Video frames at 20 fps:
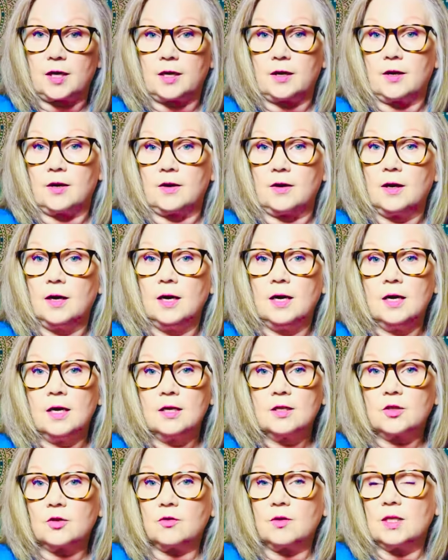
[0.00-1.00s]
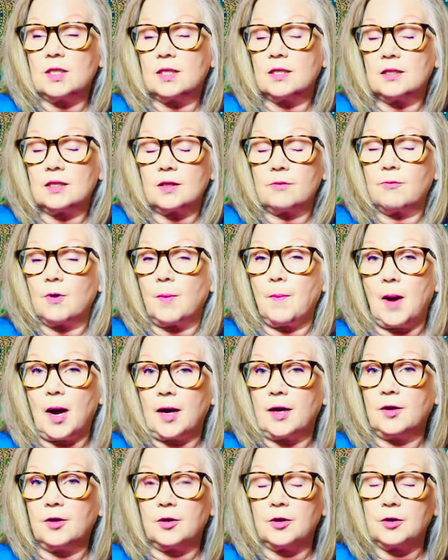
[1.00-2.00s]
here. So this is a
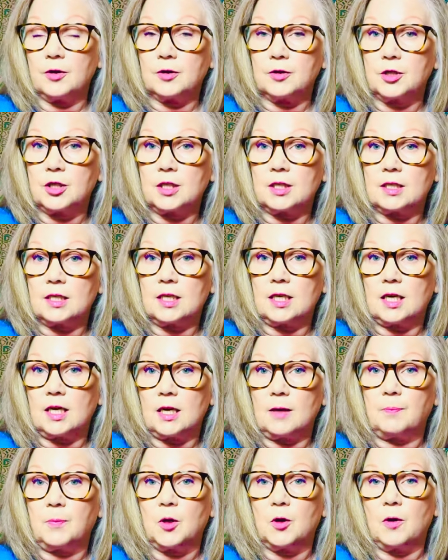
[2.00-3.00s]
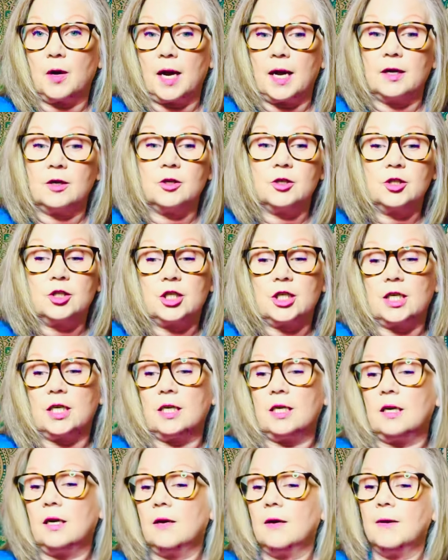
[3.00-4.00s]
reminder just to keep your
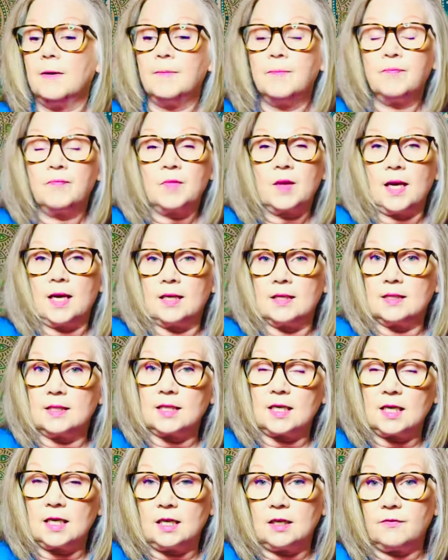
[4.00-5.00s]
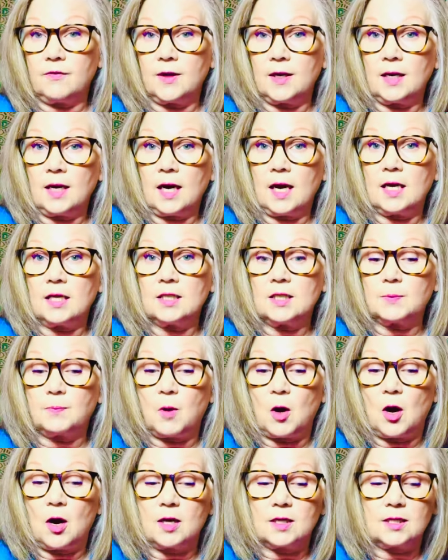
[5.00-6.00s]
energy as even as
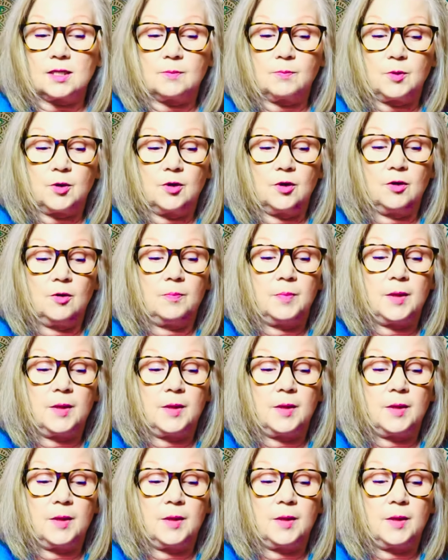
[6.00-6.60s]
possible,